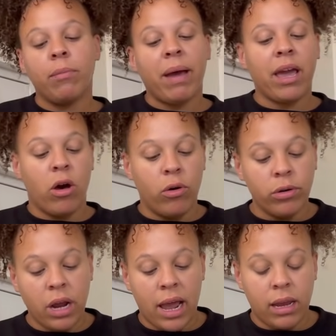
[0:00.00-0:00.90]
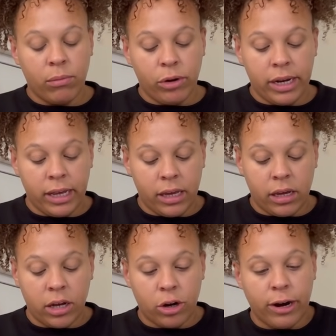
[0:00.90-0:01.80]
my own, I am
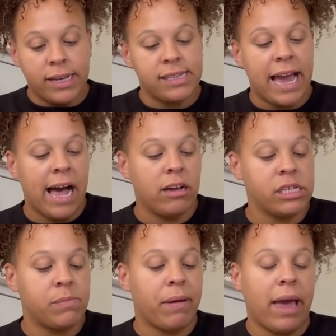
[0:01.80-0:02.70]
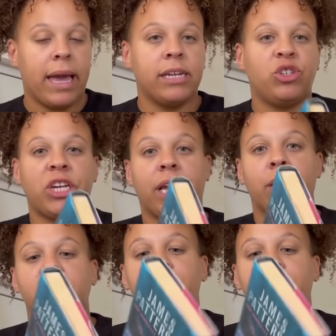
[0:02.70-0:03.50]
reading Crazy House by James